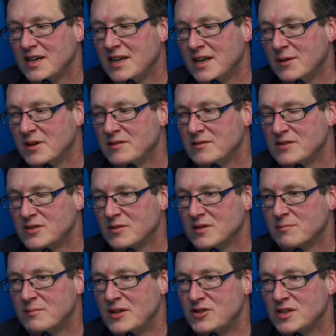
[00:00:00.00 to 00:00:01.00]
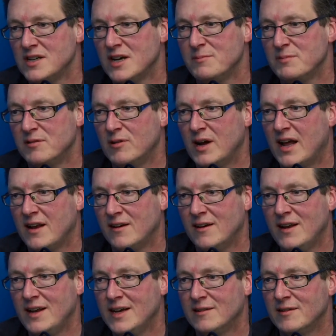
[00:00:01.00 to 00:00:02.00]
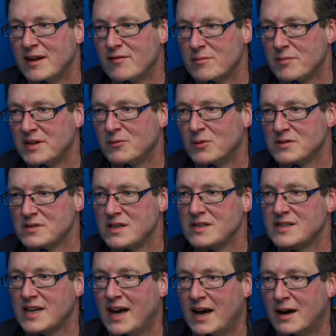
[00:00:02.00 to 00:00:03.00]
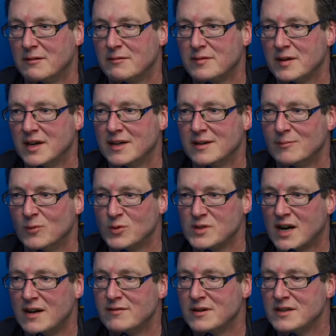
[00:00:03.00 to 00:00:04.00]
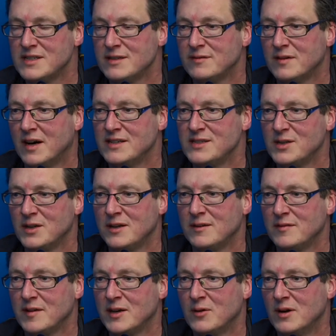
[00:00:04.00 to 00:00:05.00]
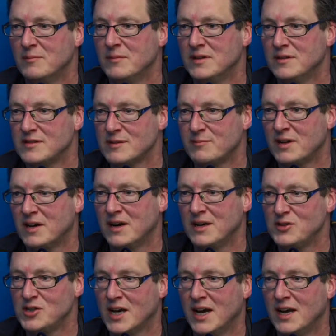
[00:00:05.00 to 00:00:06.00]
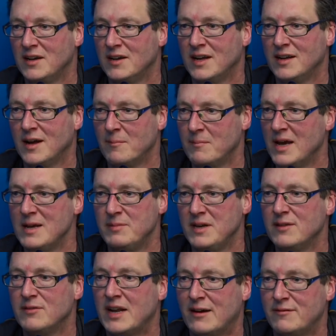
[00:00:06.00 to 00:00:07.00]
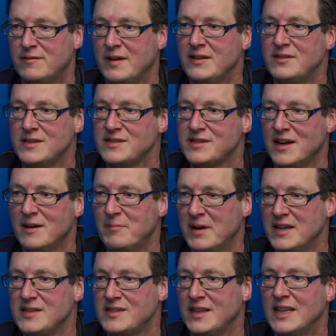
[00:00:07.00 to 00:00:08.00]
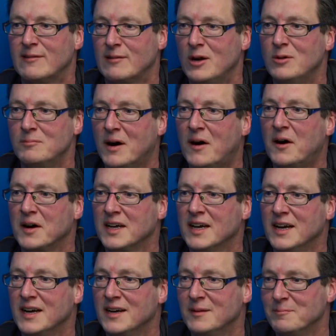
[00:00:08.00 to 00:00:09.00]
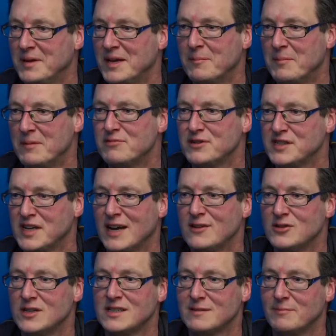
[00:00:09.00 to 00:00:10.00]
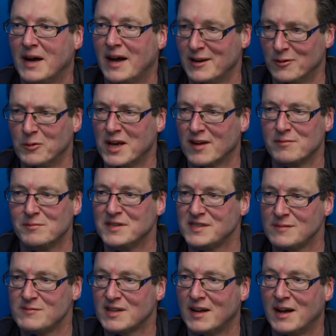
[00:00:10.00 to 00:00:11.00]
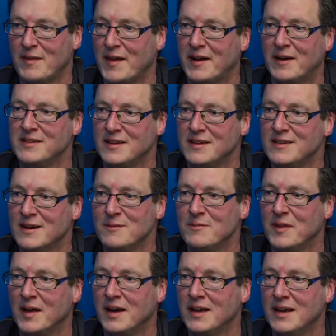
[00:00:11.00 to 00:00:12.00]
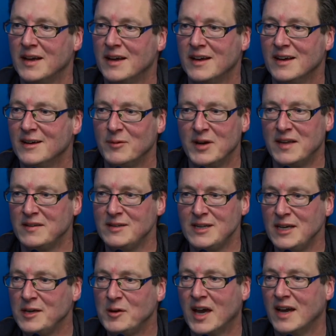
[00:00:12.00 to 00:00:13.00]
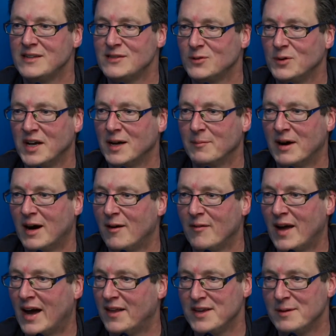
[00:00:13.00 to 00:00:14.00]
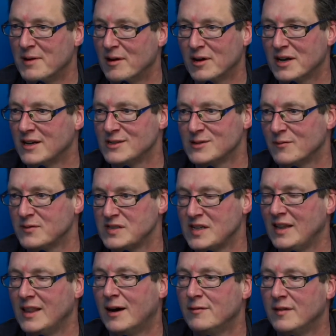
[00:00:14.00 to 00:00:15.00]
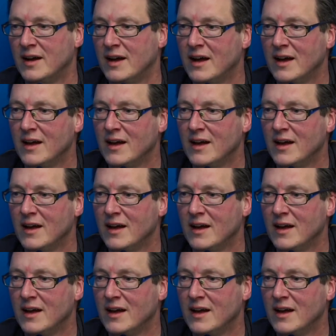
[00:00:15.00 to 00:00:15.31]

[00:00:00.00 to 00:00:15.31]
you know, we mentioned Open RAN earlier and everybody wanting to have more diversified sort of equipment supply chain and maybe even have vendors that are based in their own market and be a bit protectionist about it. All governments seem to like that idea, don't they? We hear the UK talking about that. The Americans obviously love it.